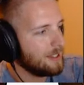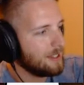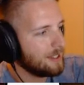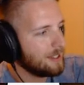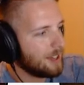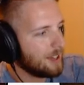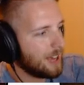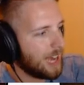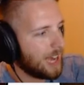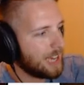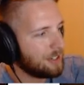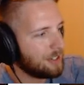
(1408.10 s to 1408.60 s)

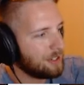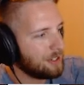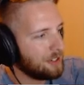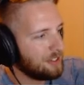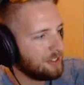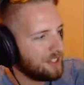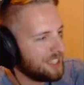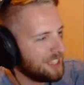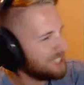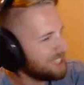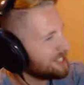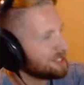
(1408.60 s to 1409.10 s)
I don't know if
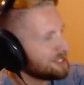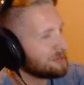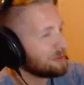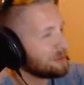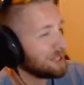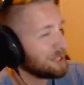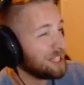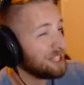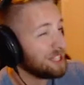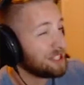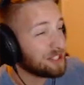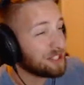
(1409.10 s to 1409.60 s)
this is a
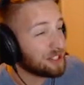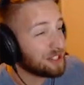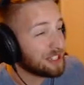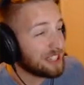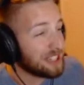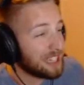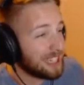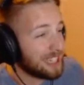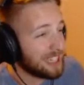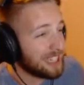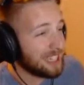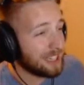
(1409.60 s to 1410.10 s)
reassuring
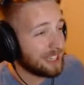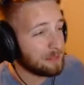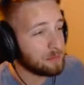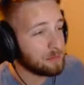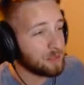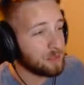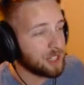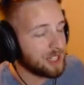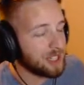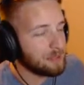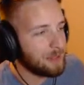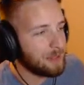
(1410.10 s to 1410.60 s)
thing. I'm
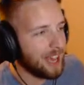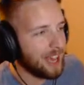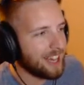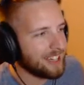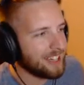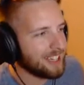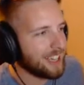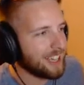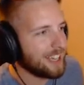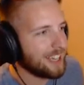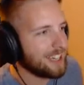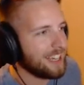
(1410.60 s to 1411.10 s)
really bad at
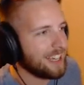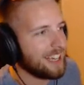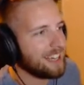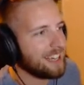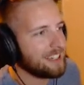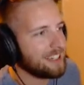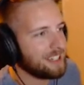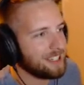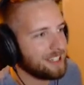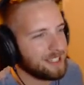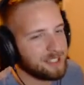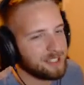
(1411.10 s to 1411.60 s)
kind of
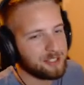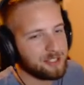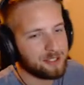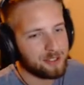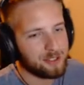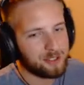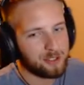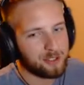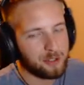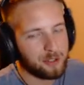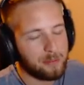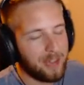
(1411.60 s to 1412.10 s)
handling
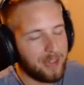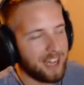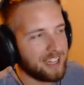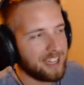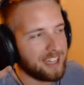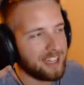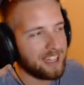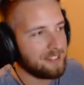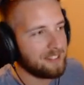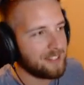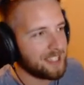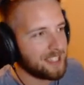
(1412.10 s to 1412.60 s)
traumatic
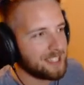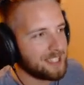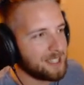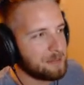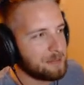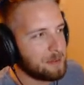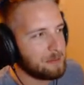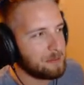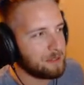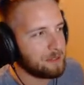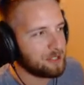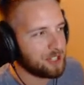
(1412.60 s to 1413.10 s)
events that
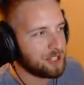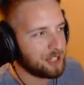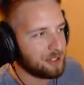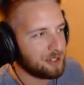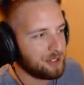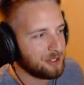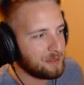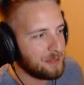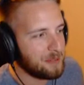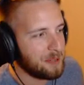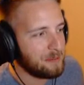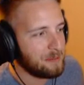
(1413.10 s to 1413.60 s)
people share with
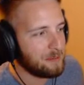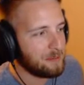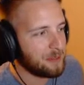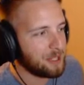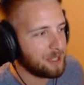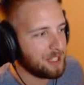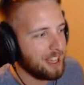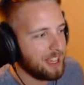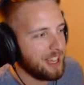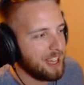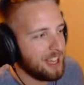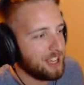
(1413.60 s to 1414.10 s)
me, but
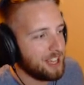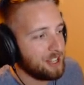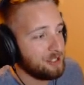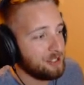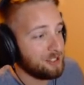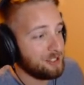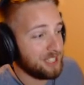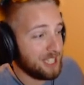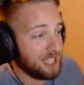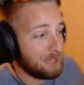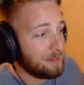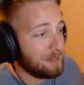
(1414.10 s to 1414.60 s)
you
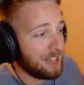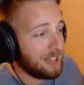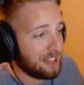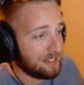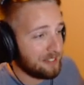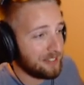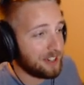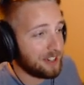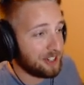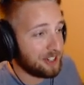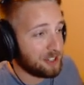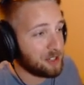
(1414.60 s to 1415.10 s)
seem like a
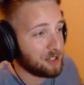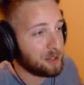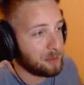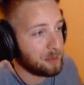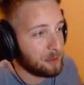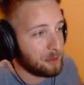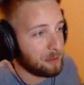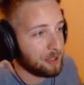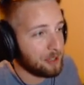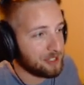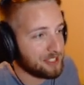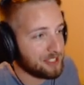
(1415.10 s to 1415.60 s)
very normal
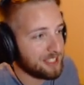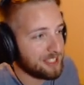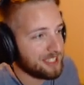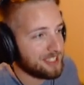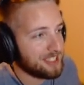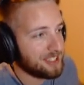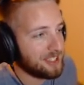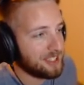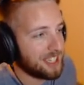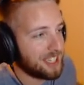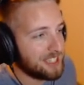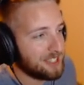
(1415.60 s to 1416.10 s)
person,
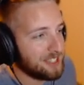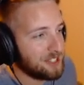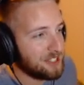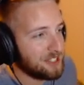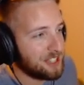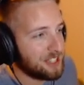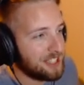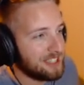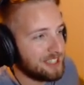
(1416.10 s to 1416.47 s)
so that's good.